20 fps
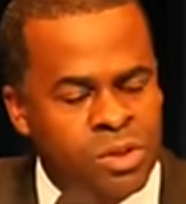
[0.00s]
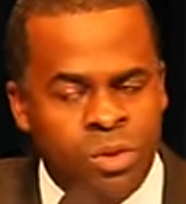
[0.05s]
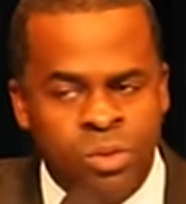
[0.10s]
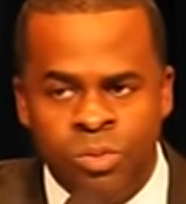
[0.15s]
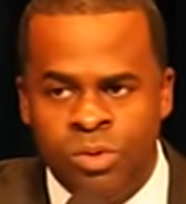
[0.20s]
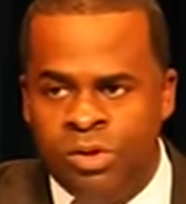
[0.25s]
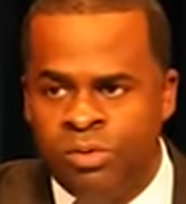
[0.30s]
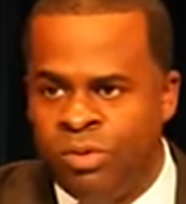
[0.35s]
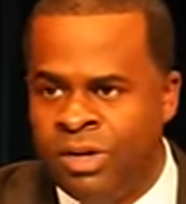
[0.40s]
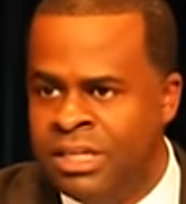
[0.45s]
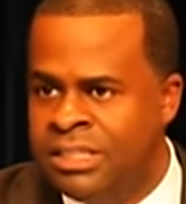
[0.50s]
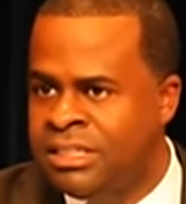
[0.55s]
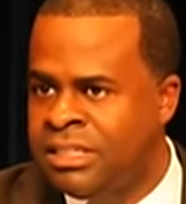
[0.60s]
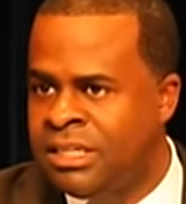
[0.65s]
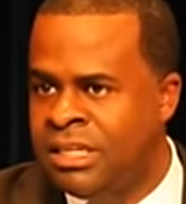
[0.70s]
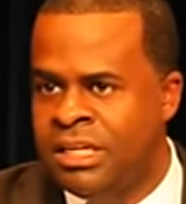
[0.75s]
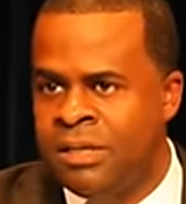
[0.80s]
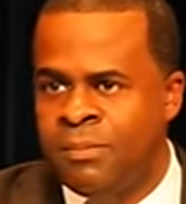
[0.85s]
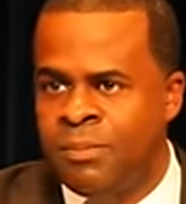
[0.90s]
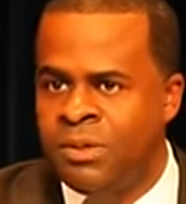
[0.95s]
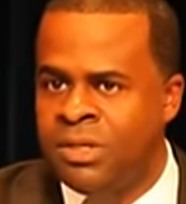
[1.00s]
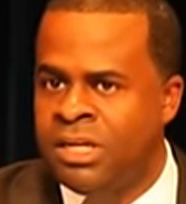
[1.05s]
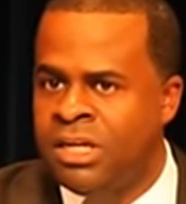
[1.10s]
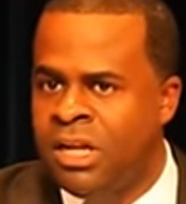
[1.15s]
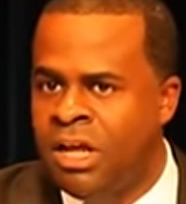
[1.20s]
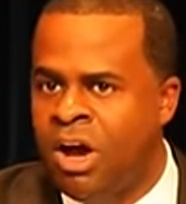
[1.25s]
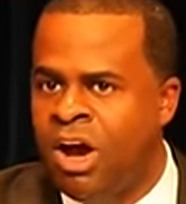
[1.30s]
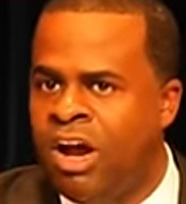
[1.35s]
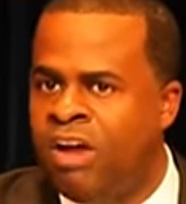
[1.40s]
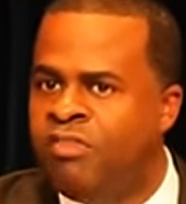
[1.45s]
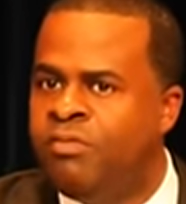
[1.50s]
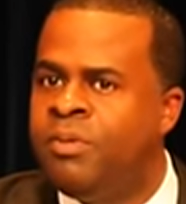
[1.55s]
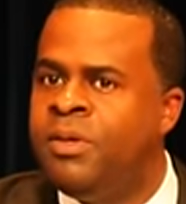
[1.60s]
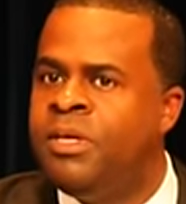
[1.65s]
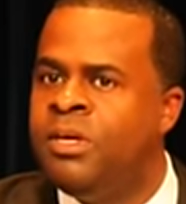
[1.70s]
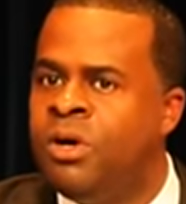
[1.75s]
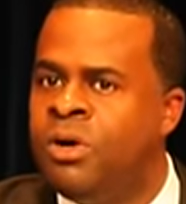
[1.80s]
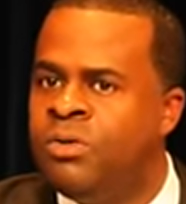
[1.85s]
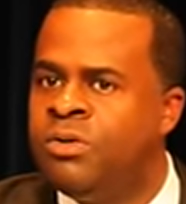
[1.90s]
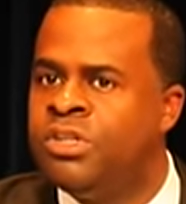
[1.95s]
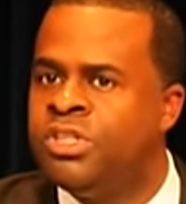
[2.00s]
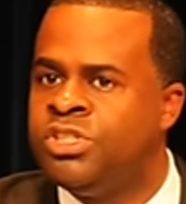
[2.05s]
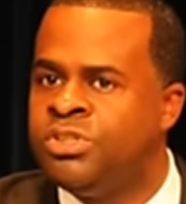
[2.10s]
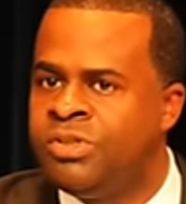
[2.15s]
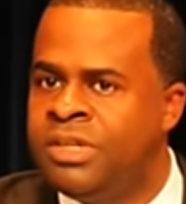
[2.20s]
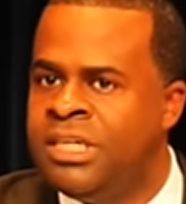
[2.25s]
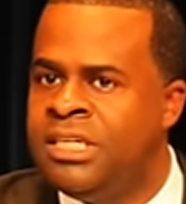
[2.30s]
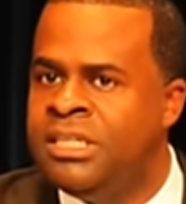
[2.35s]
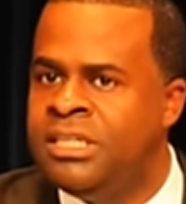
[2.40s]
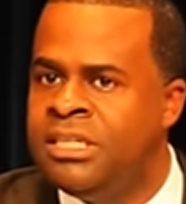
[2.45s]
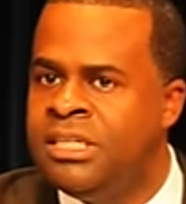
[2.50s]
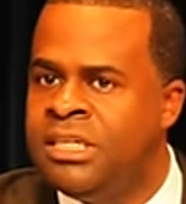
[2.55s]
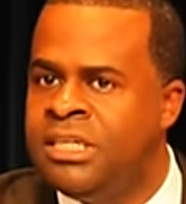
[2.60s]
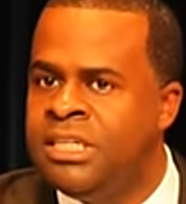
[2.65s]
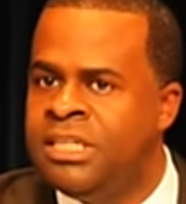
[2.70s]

We recently put an RFP on the street